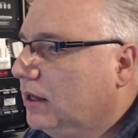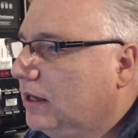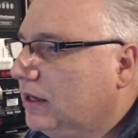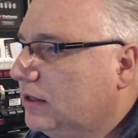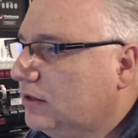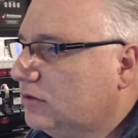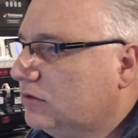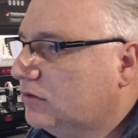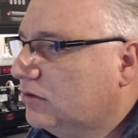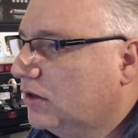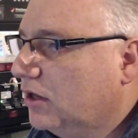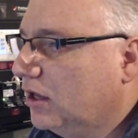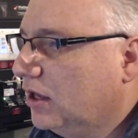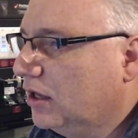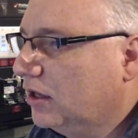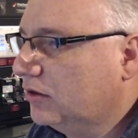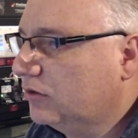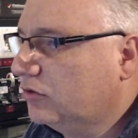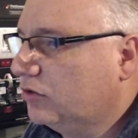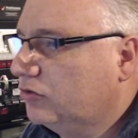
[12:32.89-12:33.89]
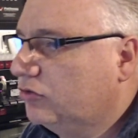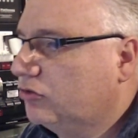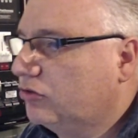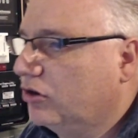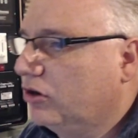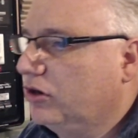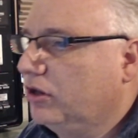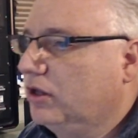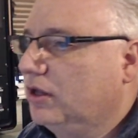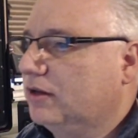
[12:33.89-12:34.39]
It's
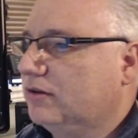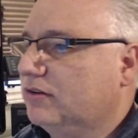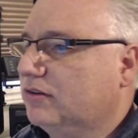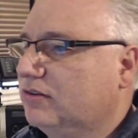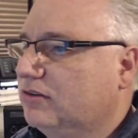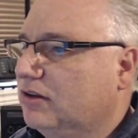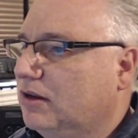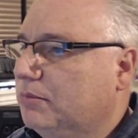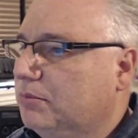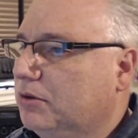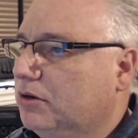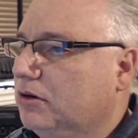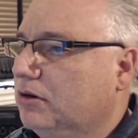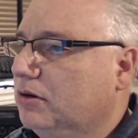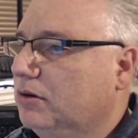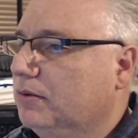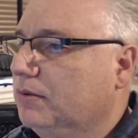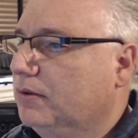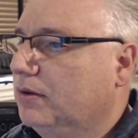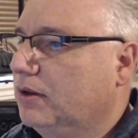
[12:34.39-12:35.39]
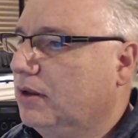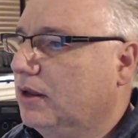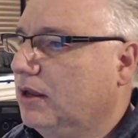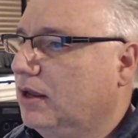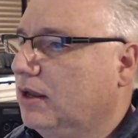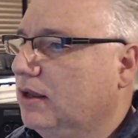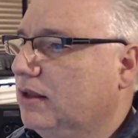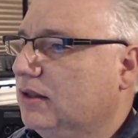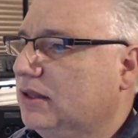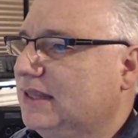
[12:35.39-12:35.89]
starting at December,
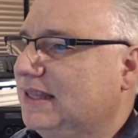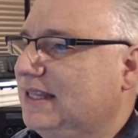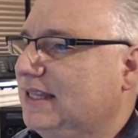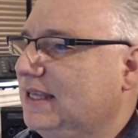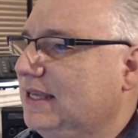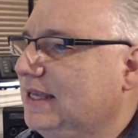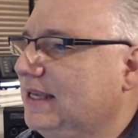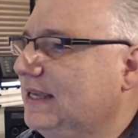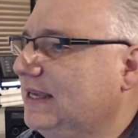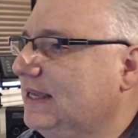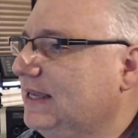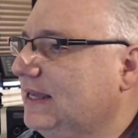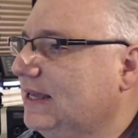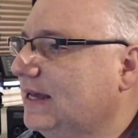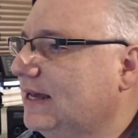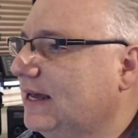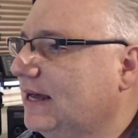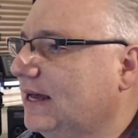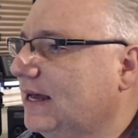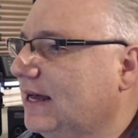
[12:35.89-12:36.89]
and the